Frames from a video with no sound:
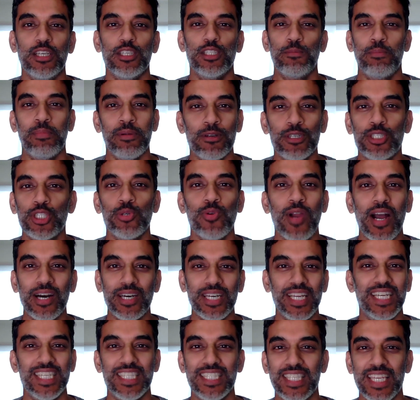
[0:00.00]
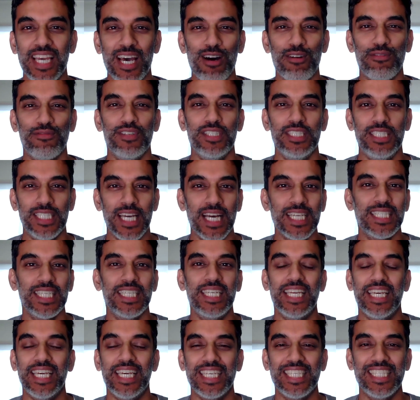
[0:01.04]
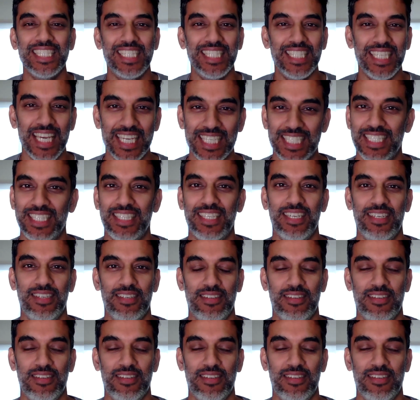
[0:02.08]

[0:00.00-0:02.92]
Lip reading: spirituality itself doesn't exist.